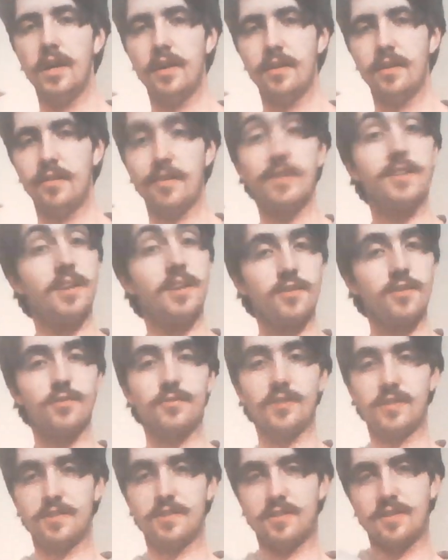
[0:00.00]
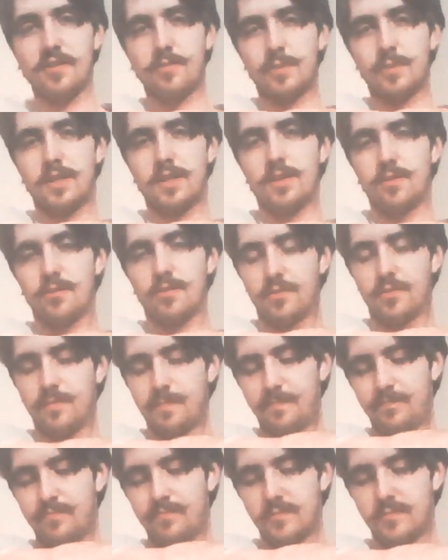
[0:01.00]
And the other stretch that everybody knows,
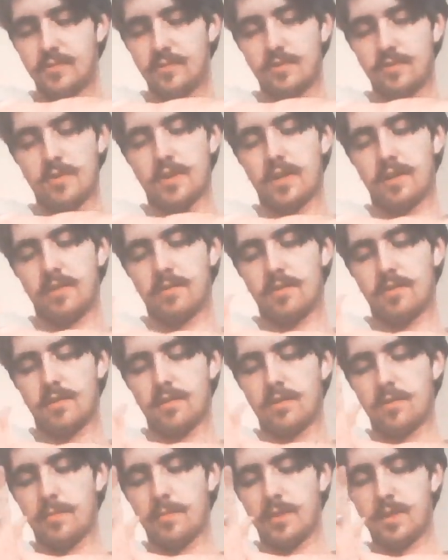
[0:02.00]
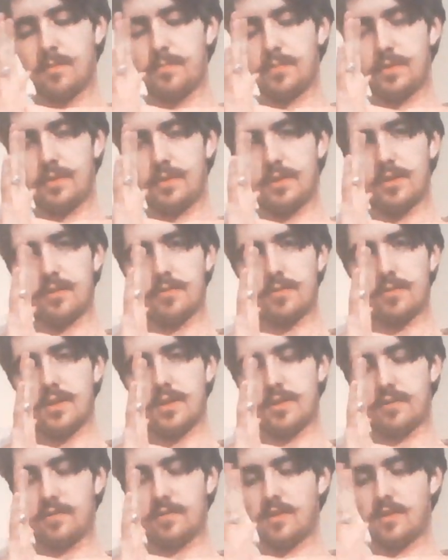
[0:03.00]
drawing the arm up and
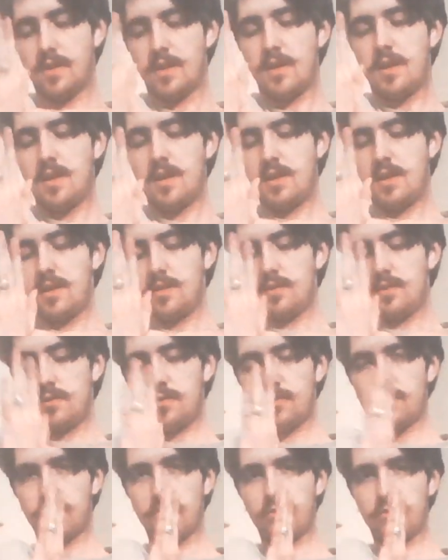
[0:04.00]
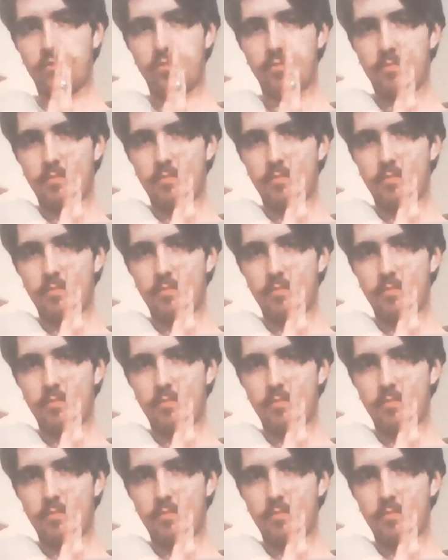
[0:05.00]
across, and then just sort of